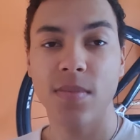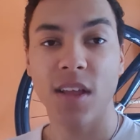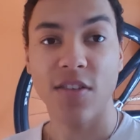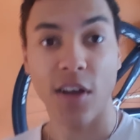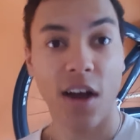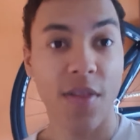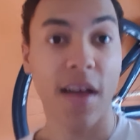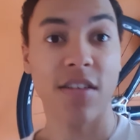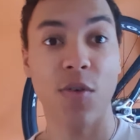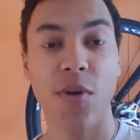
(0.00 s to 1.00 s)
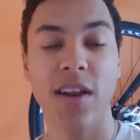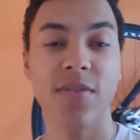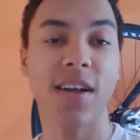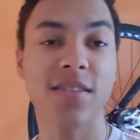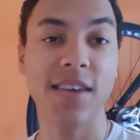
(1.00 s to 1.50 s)
So Garth has a really
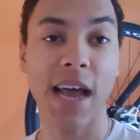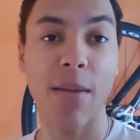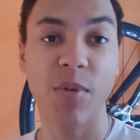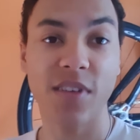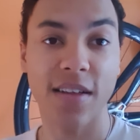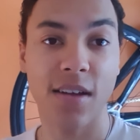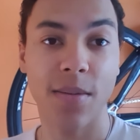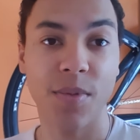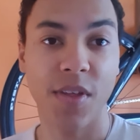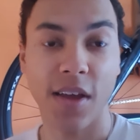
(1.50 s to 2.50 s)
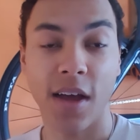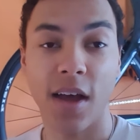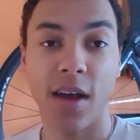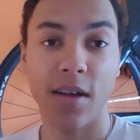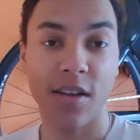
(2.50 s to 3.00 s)
fancy camera setup that
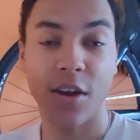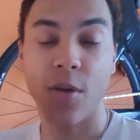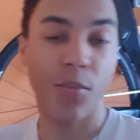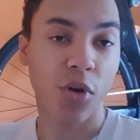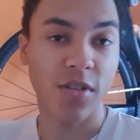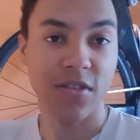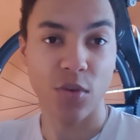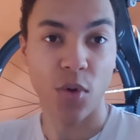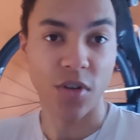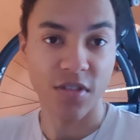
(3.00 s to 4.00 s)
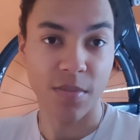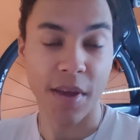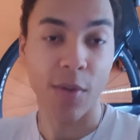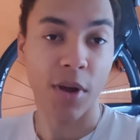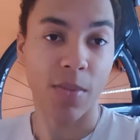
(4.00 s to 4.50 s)
uh, you know points towards
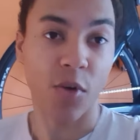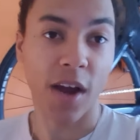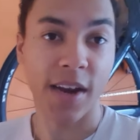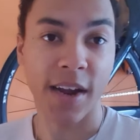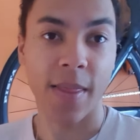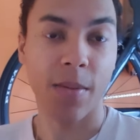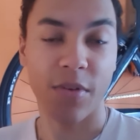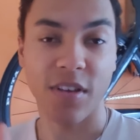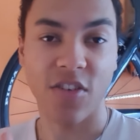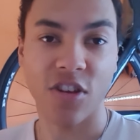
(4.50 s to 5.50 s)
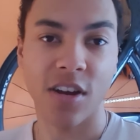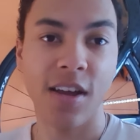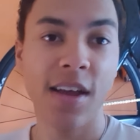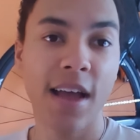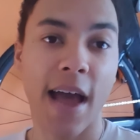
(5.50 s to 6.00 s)
me when I'm riding in the position,
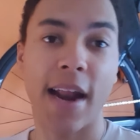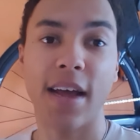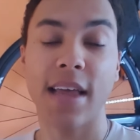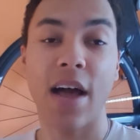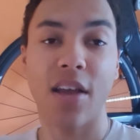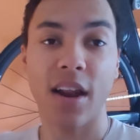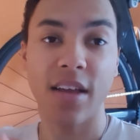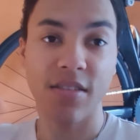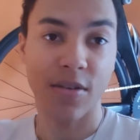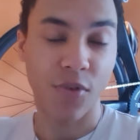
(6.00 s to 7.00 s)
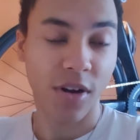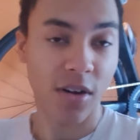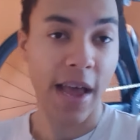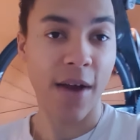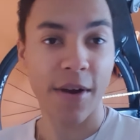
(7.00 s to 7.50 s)
and it calculates the
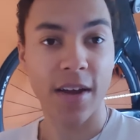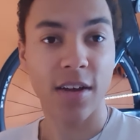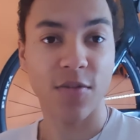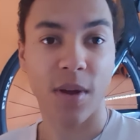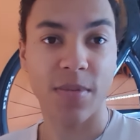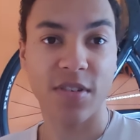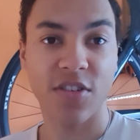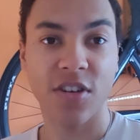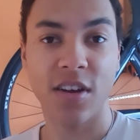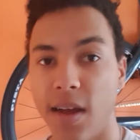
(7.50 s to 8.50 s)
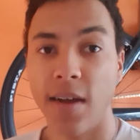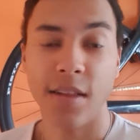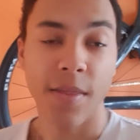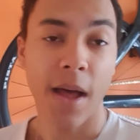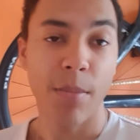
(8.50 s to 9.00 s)
frontal area of my position,
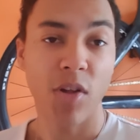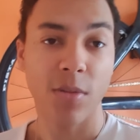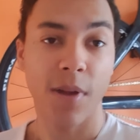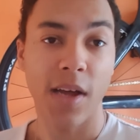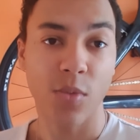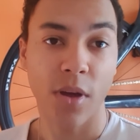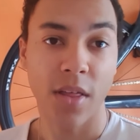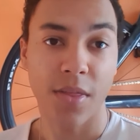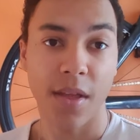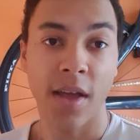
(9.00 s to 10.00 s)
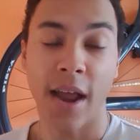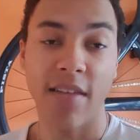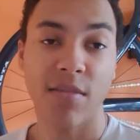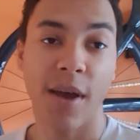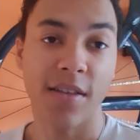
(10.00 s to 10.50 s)
and then that multiplied with an
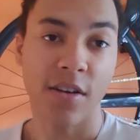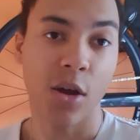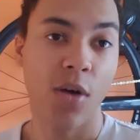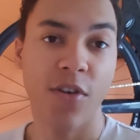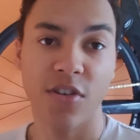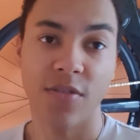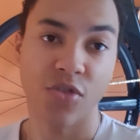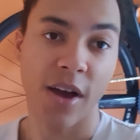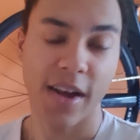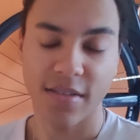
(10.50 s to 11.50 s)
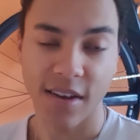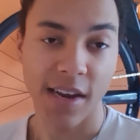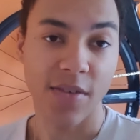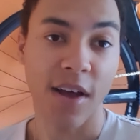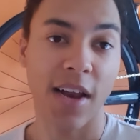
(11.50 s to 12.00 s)
estimated coefficient of drag
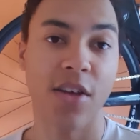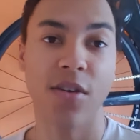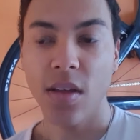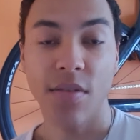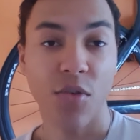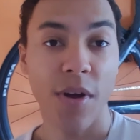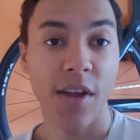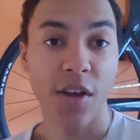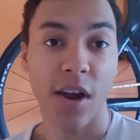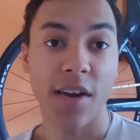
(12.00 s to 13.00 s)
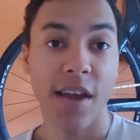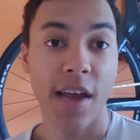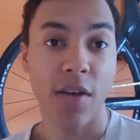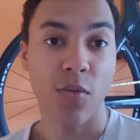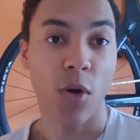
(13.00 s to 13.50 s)
CD value gives a really good
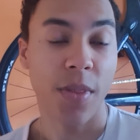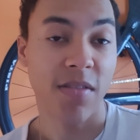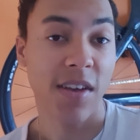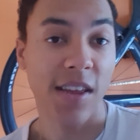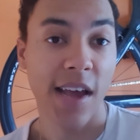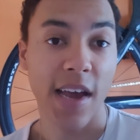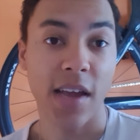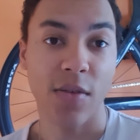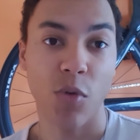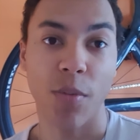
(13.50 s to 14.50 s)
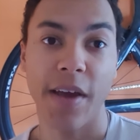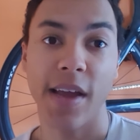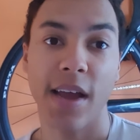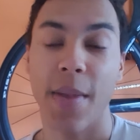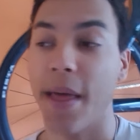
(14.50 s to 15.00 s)
idea of what the CDA will
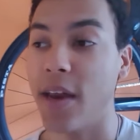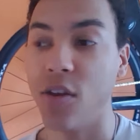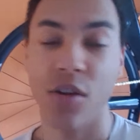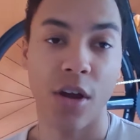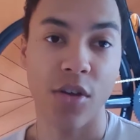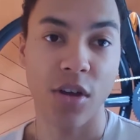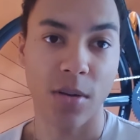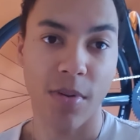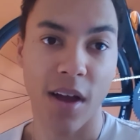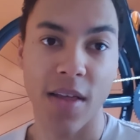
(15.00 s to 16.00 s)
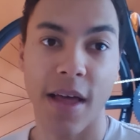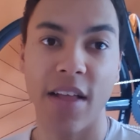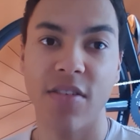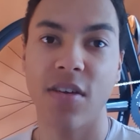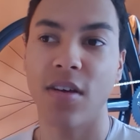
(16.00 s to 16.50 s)
be, and then you know you can apply
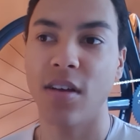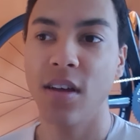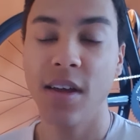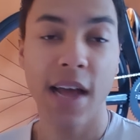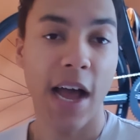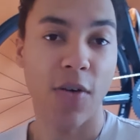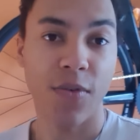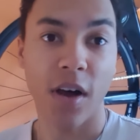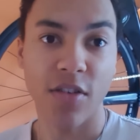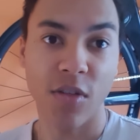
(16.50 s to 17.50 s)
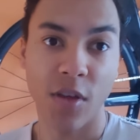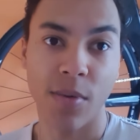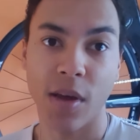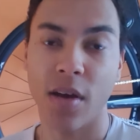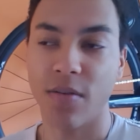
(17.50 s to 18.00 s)
that to how fast you think you'll
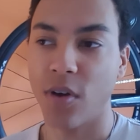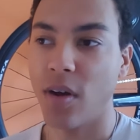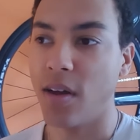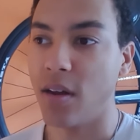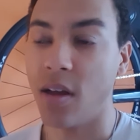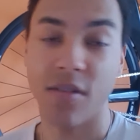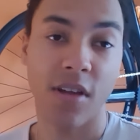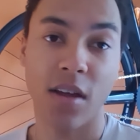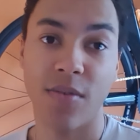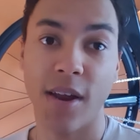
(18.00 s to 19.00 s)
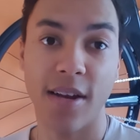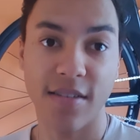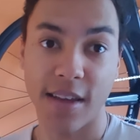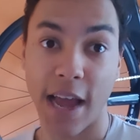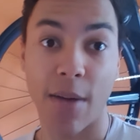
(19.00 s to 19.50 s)
be going for a, a certain event and
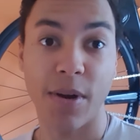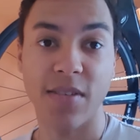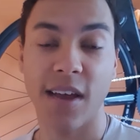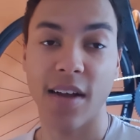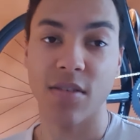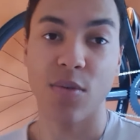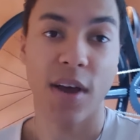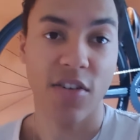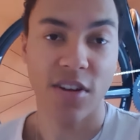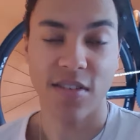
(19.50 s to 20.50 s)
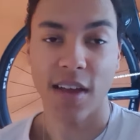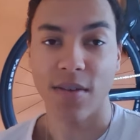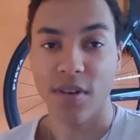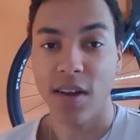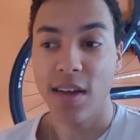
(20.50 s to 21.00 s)
see how many seconds we've actually
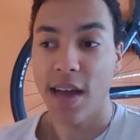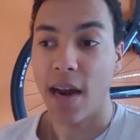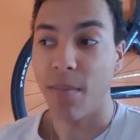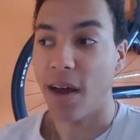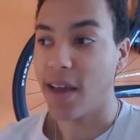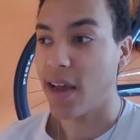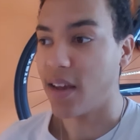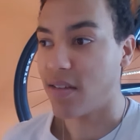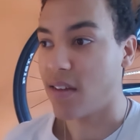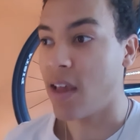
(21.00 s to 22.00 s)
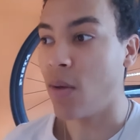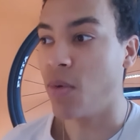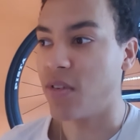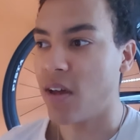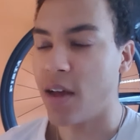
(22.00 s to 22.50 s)
saved. And in my case, it
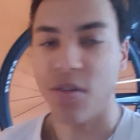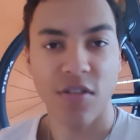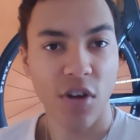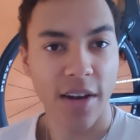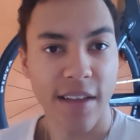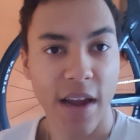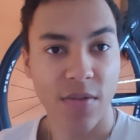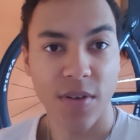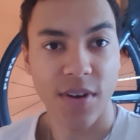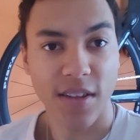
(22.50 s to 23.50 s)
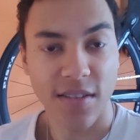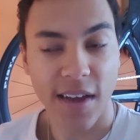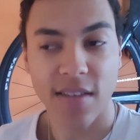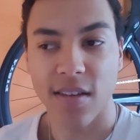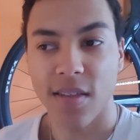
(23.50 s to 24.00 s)
was it was a solid 10-15
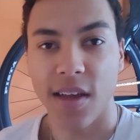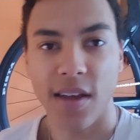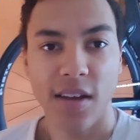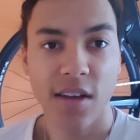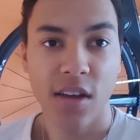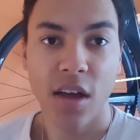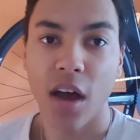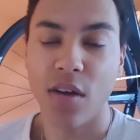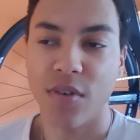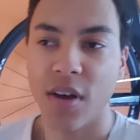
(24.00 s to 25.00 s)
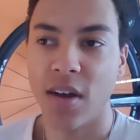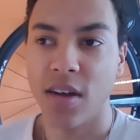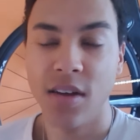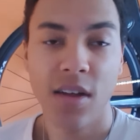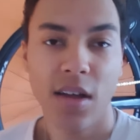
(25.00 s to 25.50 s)
seconds I think over.
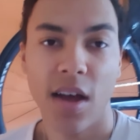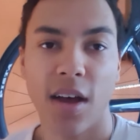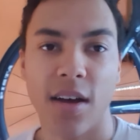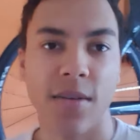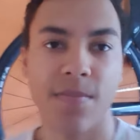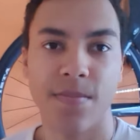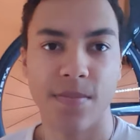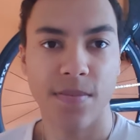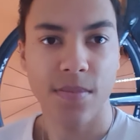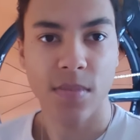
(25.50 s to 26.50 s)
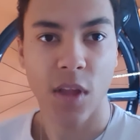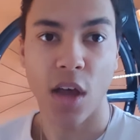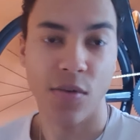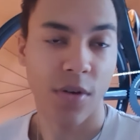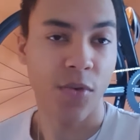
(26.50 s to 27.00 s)
Um,
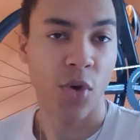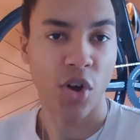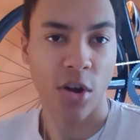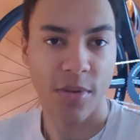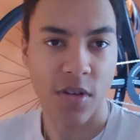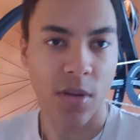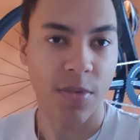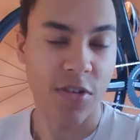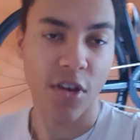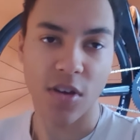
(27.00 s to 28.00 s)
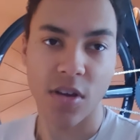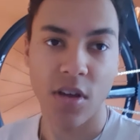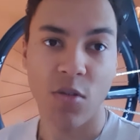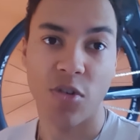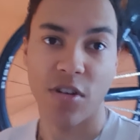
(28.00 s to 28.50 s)
over a four kilometer pursuit,
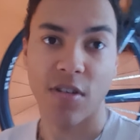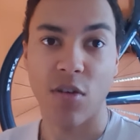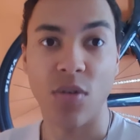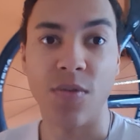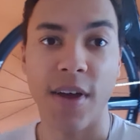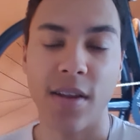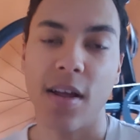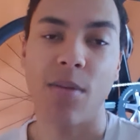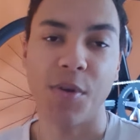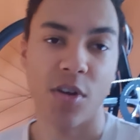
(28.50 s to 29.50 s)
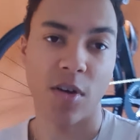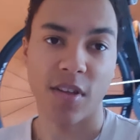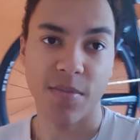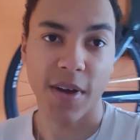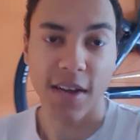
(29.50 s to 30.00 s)
which is the sort of event I'll be doing on
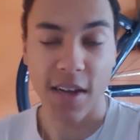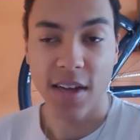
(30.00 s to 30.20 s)
this bike.